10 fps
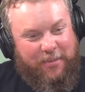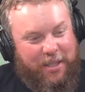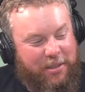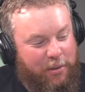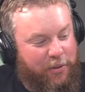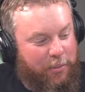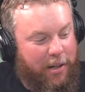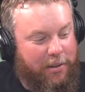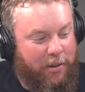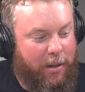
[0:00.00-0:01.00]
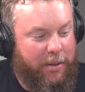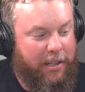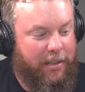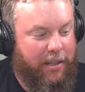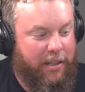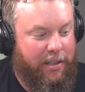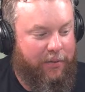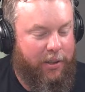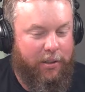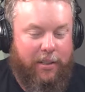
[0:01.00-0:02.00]
So from her, though, I mean,
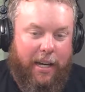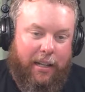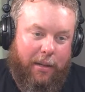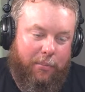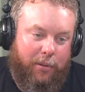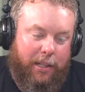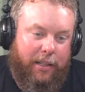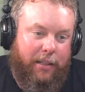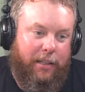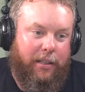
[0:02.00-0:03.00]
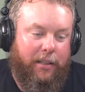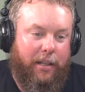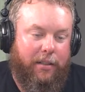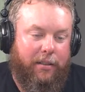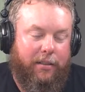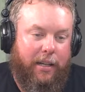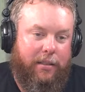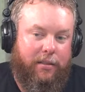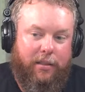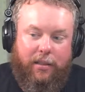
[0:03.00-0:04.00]
if you look at like blending and
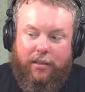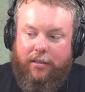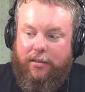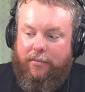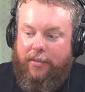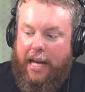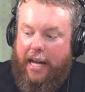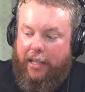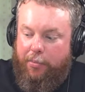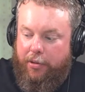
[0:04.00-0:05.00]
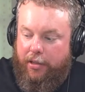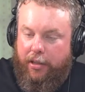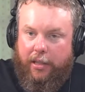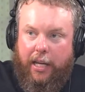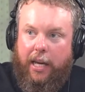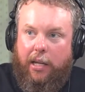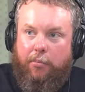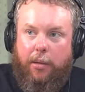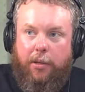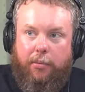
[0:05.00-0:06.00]
tasting is 90% of the
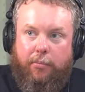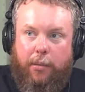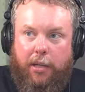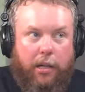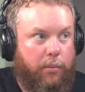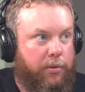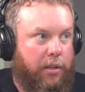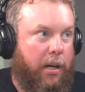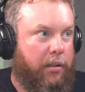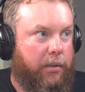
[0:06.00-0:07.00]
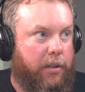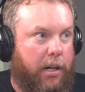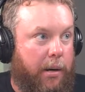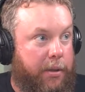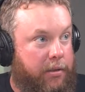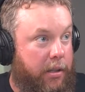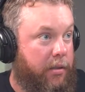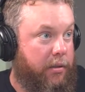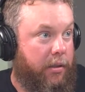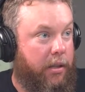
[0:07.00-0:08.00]
game, maybe almost all of it, right? I mean, seriously.